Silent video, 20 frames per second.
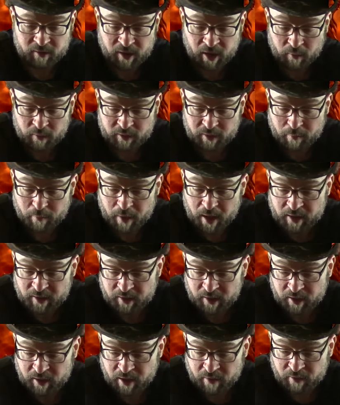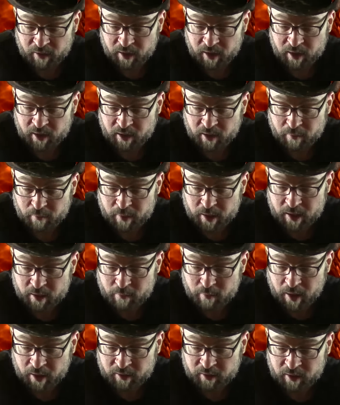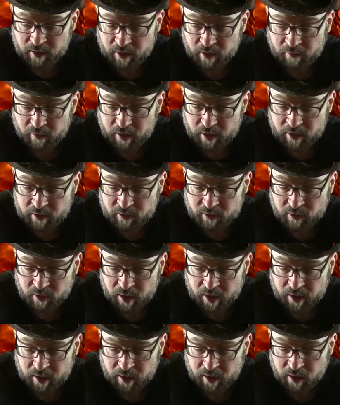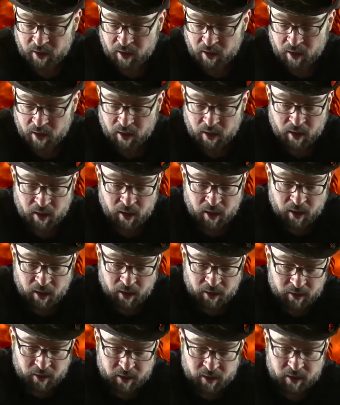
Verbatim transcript: That was the best he had ever hit at a meet, best he had ever hit in training, and then he